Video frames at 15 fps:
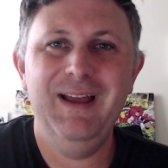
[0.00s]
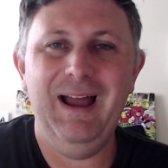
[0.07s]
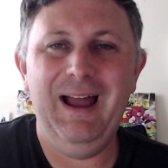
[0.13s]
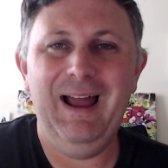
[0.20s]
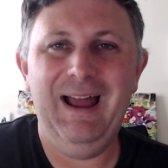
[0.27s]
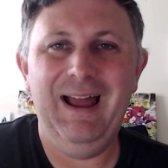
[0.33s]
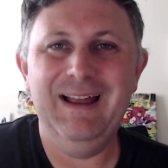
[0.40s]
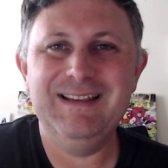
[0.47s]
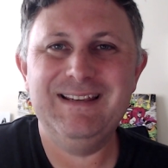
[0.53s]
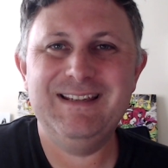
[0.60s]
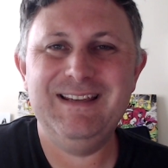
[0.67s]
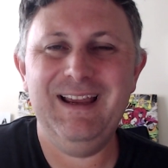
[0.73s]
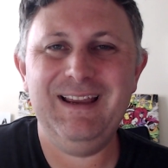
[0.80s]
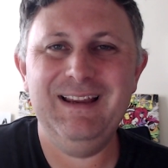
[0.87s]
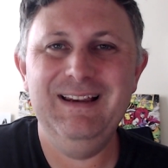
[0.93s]
And
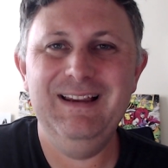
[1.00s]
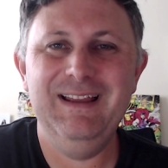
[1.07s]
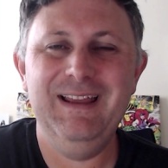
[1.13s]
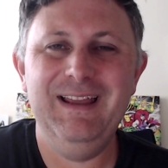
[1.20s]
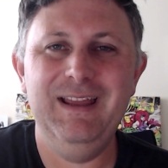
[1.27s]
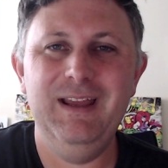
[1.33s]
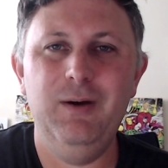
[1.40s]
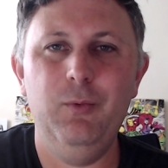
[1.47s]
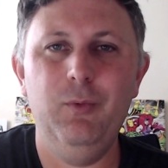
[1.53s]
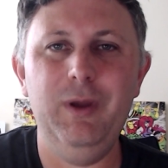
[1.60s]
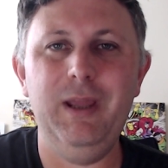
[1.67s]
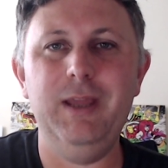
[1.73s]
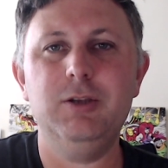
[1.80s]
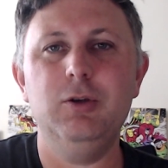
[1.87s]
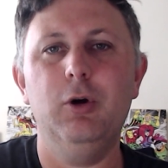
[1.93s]
secondly,
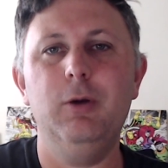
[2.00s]
we talk